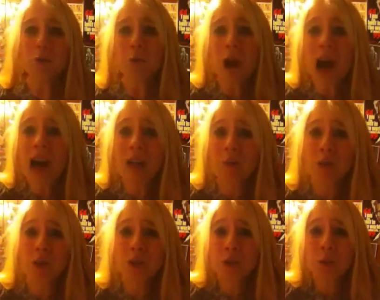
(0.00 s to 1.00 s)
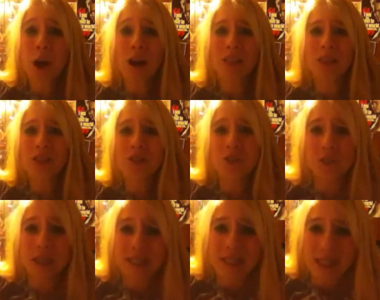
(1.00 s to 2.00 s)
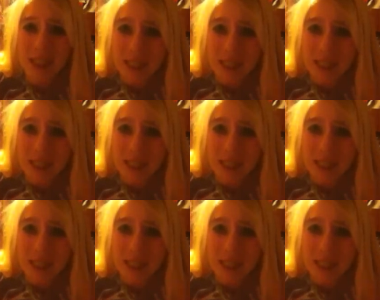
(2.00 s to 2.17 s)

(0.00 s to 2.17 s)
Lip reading: Why would you want the streak to